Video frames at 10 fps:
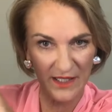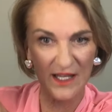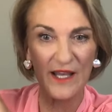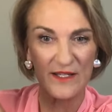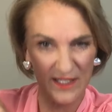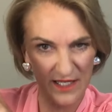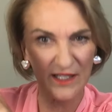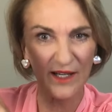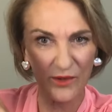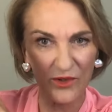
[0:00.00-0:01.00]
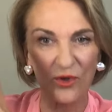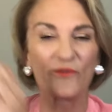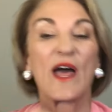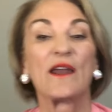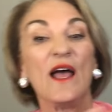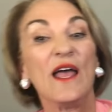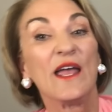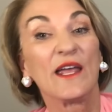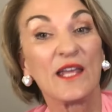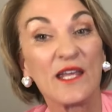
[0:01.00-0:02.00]
Yes, dealing with all of that,
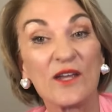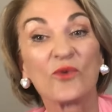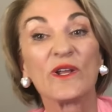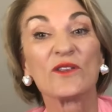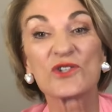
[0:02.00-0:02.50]
hearing